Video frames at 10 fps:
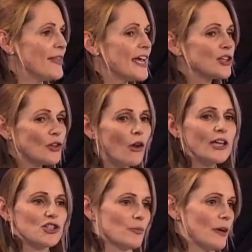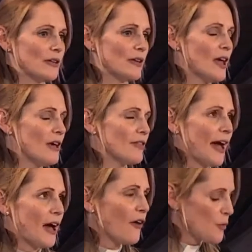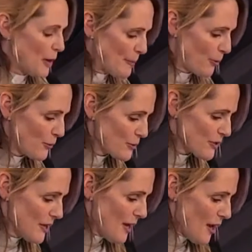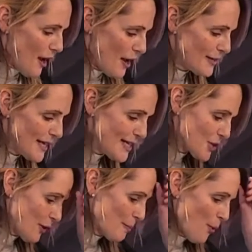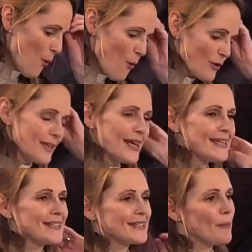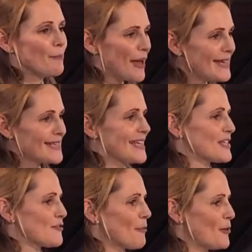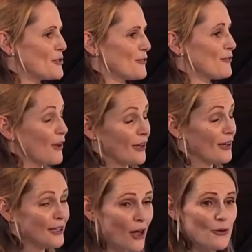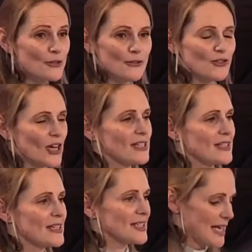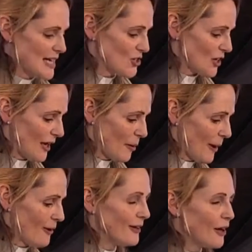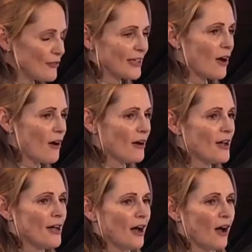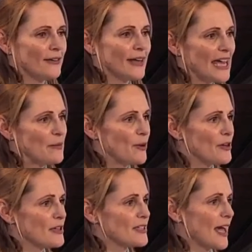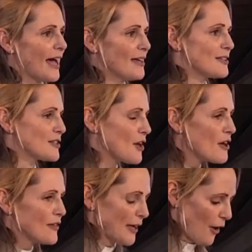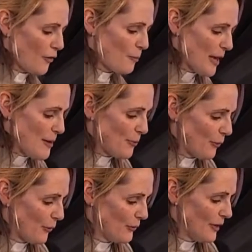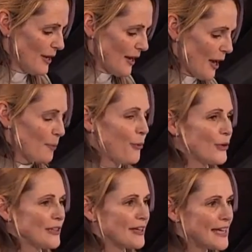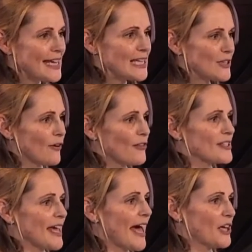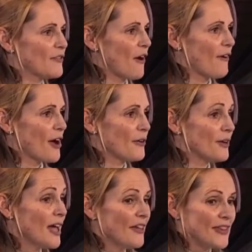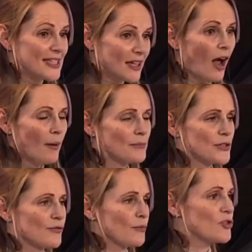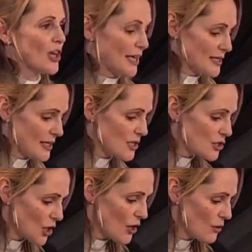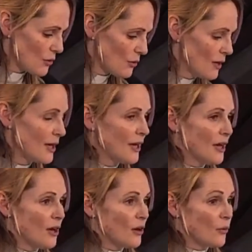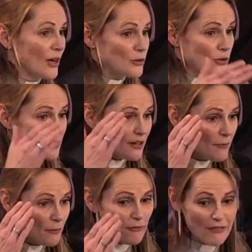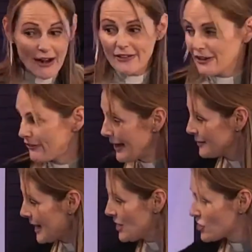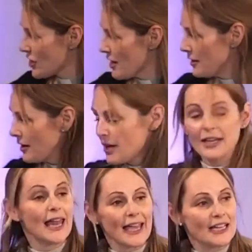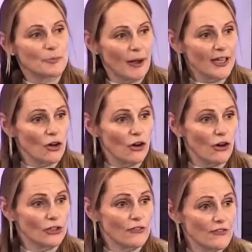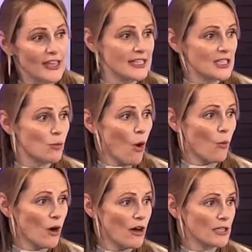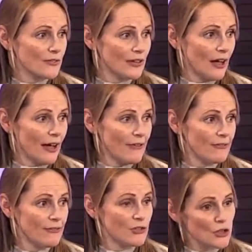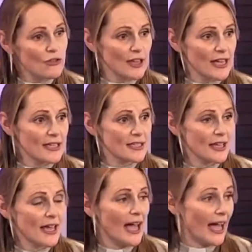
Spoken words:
And the acknowledgement that other people's needs are important is the basis of most of loads of Jesus' teaching about loving our neighbours and serving other people and putting the needs of others ahead of our own. This comes from Genesis 2, which was the very foundation laid by God of this is what works for life, do this,